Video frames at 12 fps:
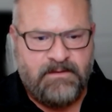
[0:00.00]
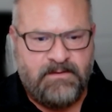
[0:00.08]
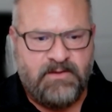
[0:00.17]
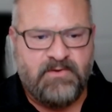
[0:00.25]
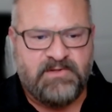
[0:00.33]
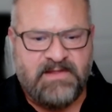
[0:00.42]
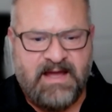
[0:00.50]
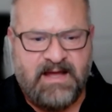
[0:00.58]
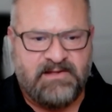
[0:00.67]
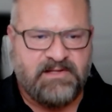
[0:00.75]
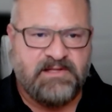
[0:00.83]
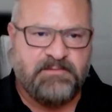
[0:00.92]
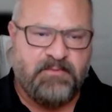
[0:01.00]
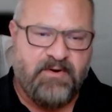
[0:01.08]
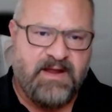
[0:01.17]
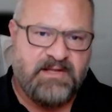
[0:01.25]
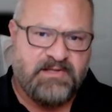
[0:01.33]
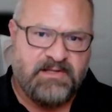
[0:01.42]
use that as
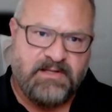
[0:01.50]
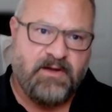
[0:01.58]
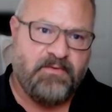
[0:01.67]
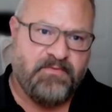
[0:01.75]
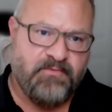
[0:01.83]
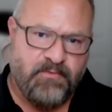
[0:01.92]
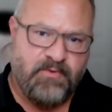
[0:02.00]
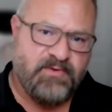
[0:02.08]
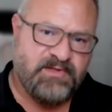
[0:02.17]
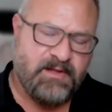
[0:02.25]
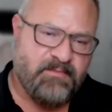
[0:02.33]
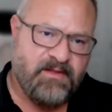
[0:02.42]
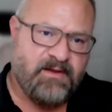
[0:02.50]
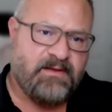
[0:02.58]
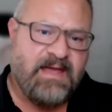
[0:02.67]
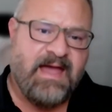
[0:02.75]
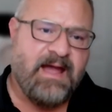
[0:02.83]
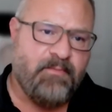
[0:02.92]
inspiration to go through some of the
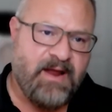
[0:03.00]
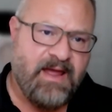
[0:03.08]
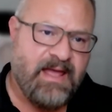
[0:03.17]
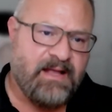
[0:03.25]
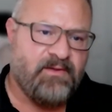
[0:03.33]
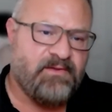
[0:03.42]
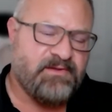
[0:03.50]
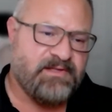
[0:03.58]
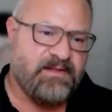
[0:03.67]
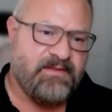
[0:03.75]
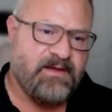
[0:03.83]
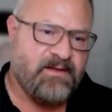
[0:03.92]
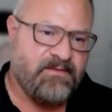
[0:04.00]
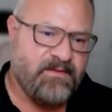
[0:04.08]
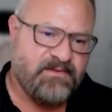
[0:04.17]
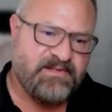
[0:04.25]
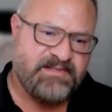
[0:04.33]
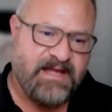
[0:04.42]
camera angles and the,
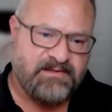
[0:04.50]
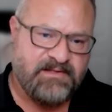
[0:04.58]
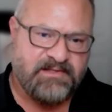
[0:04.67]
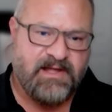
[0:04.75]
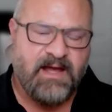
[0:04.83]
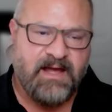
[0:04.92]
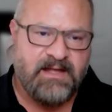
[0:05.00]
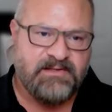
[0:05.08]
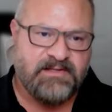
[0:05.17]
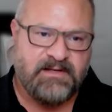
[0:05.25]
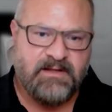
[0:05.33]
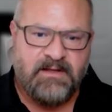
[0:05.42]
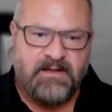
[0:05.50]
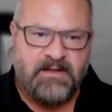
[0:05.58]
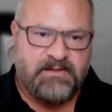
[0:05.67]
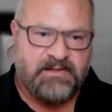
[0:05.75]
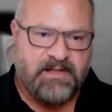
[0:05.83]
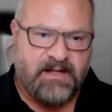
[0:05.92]
the set designs and
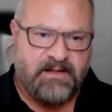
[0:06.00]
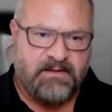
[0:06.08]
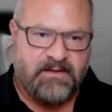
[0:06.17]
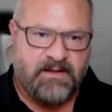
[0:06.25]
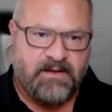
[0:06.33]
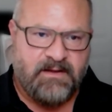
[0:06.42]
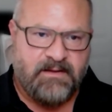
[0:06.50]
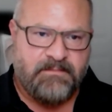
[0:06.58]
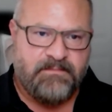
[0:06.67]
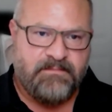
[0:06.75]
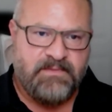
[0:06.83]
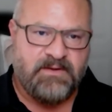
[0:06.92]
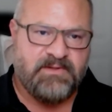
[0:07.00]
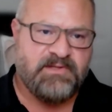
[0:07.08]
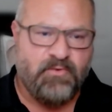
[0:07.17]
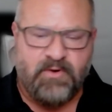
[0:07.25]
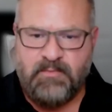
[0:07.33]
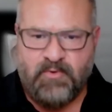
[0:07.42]
just kind of uh, you know
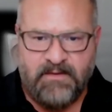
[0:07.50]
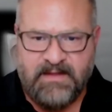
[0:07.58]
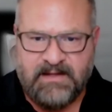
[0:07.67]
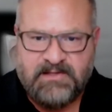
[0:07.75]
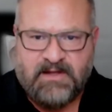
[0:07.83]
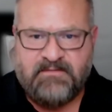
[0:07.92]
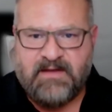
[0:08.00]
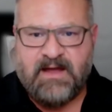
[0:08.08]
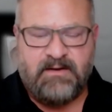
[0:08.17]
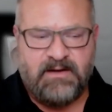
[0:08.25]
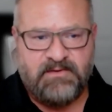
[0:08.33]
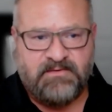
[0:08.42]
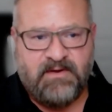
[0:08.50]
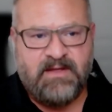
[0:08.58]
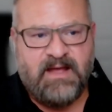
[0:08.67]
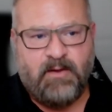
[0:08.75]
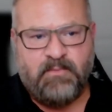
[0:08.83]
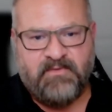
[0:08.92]
storyboard that stuff out. And it was very
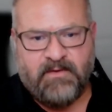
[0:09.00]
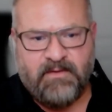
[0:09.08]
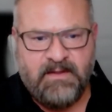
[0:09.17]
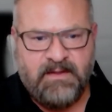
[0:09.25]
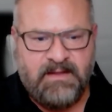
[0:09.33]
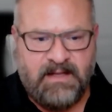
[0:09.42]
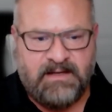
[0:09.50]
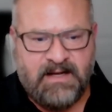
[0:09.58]
helpful. It